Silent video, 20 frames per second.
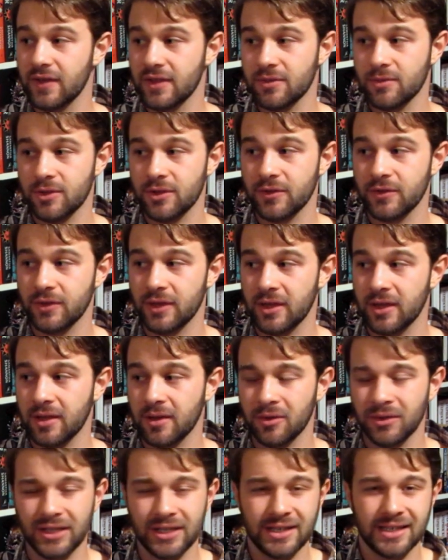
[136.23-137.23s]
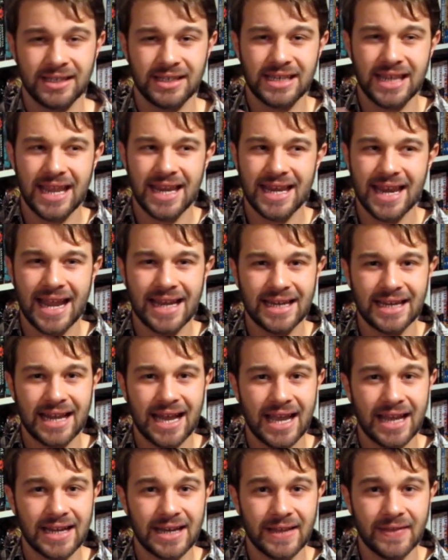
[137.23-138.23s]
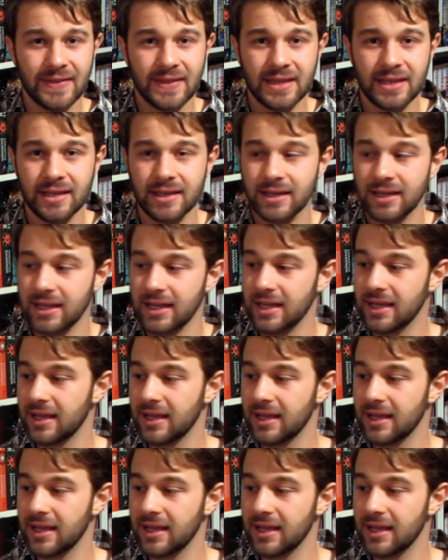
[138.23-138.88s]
This was only $10.99, I think.